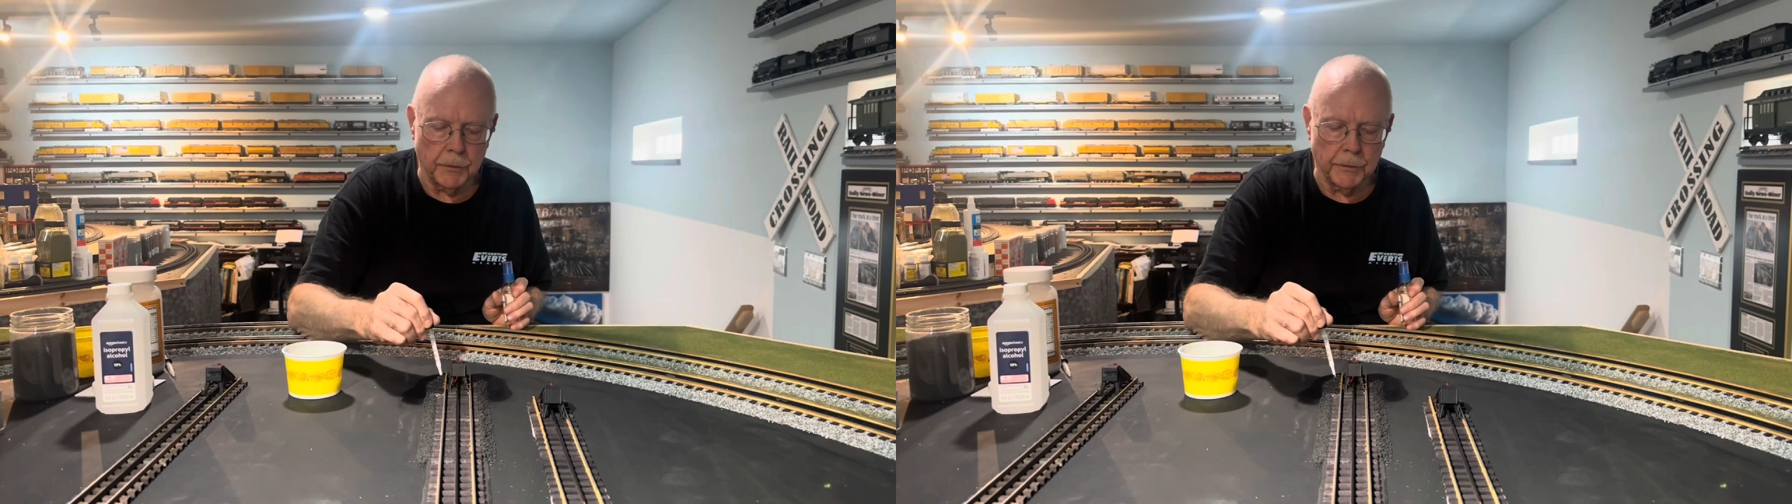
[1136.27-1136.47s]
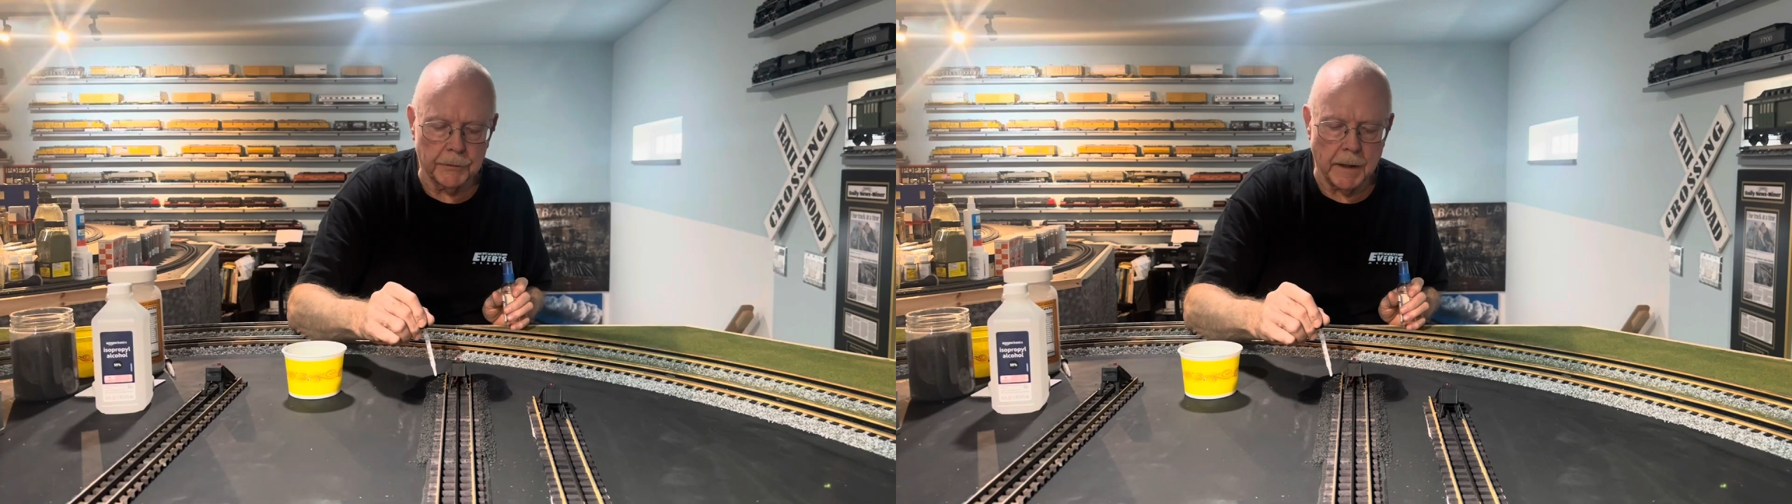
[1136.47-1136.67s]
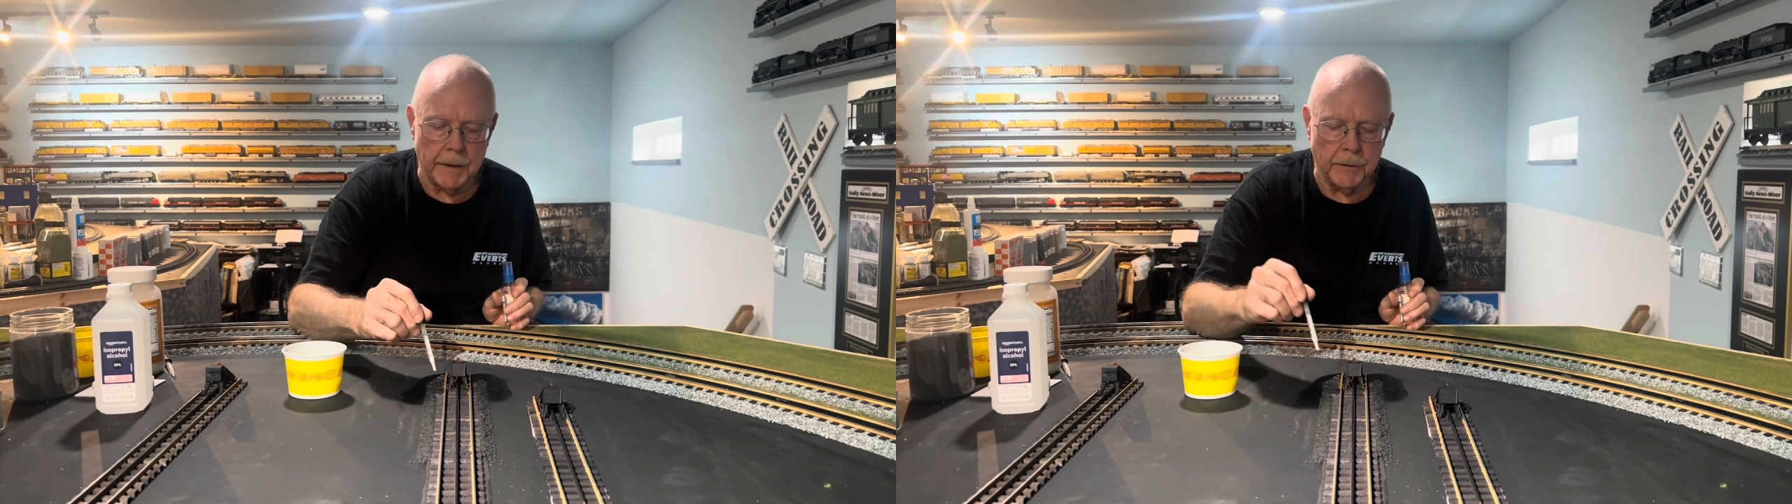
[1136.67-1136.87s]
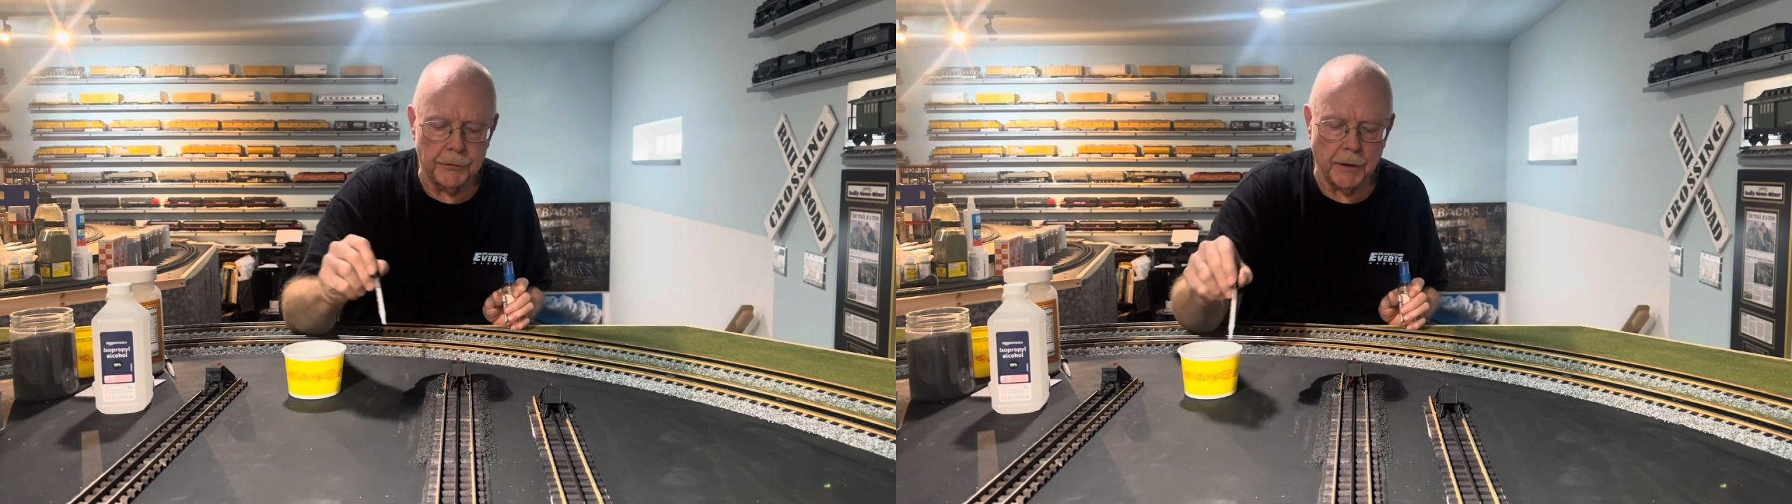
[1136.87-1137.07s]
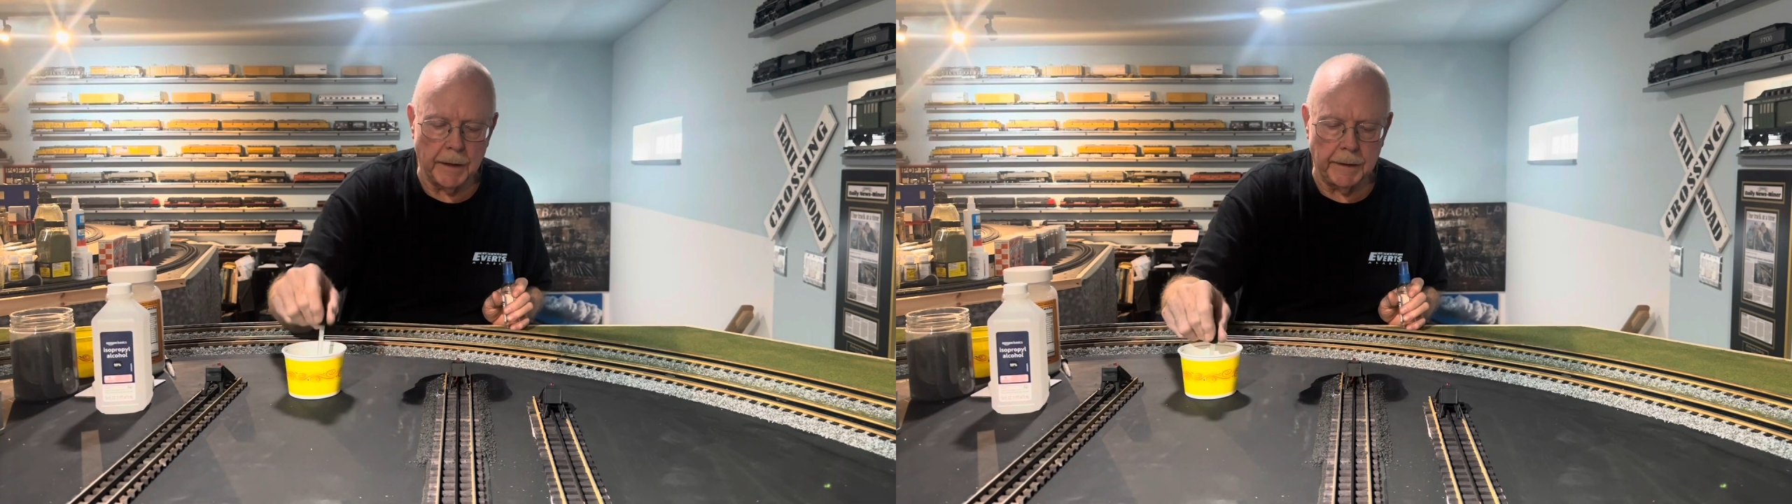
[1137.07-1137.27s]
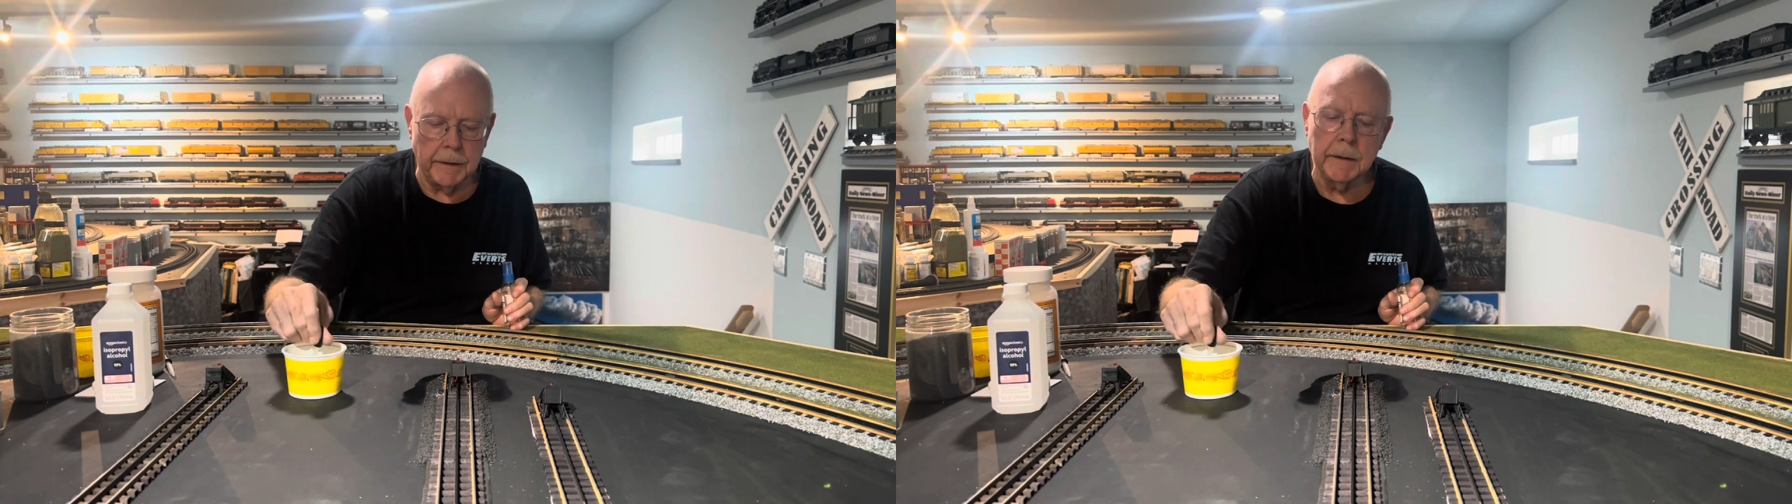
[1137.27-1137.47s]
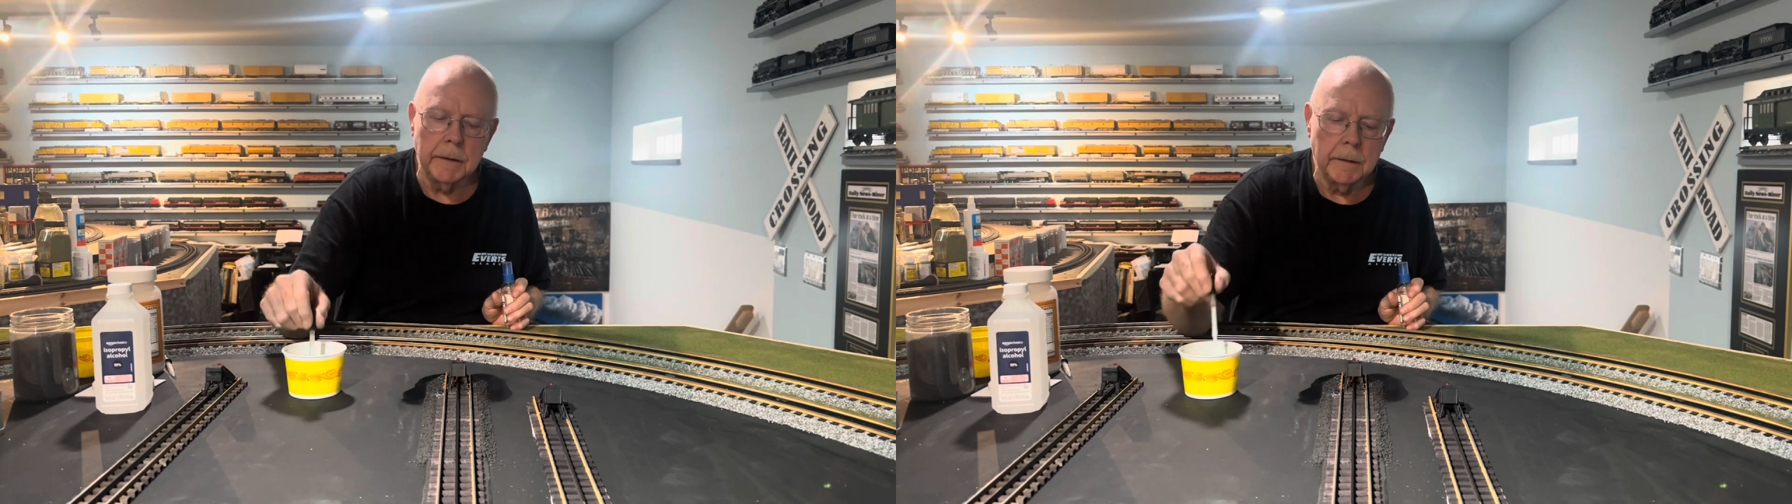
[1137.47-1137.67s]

that's kind of shiny,